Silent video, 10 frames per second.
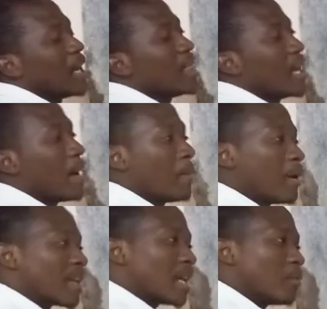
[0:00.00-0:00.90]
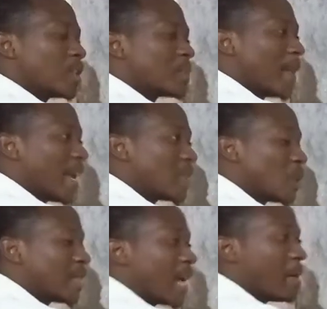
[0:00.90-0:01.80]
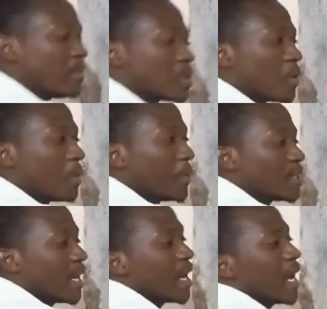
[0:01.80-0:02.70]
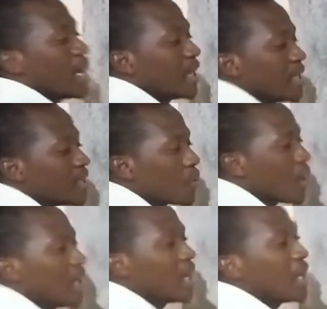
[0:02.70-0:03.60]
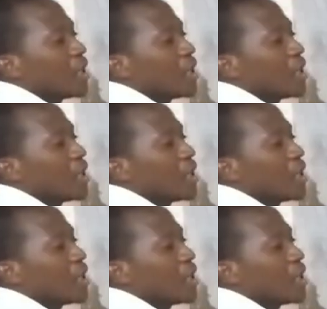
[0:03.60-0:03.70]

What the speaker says: The number we can multiply 2 times to represent 9 is 3.